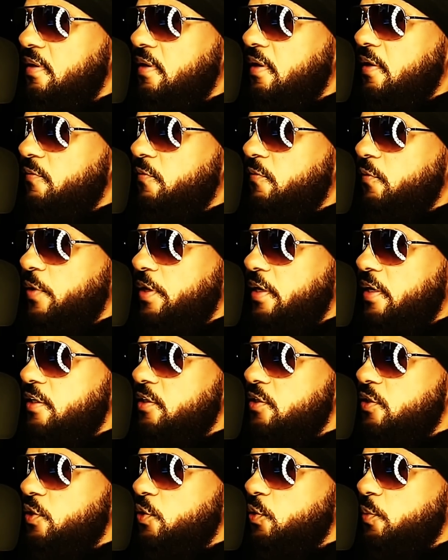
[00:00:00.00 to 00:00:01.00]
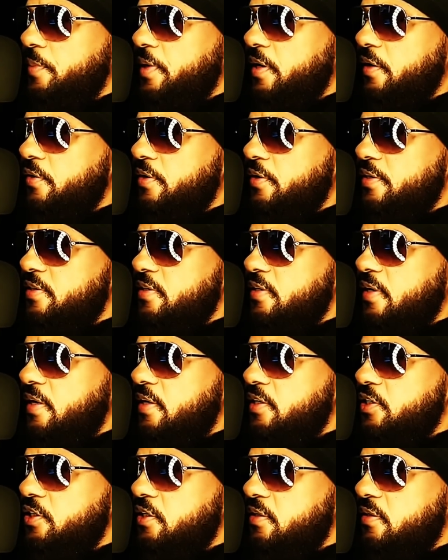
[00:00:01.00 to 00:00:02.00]
if we can do better as a
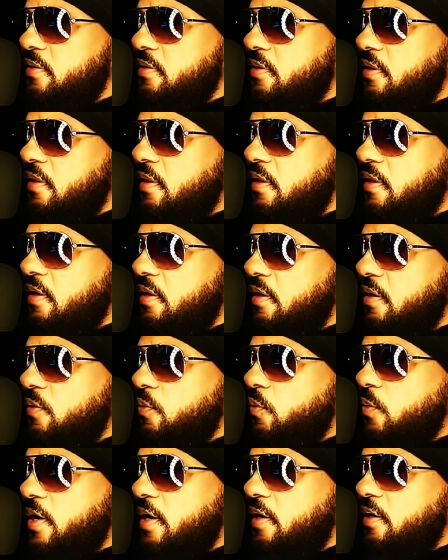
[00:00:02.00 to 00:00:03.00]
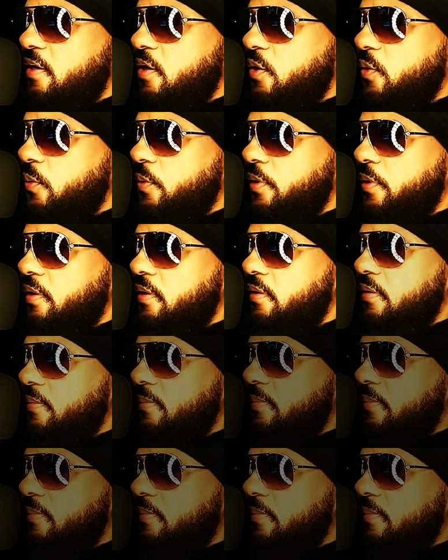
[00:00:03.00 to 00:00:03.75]
nation, then why don't we?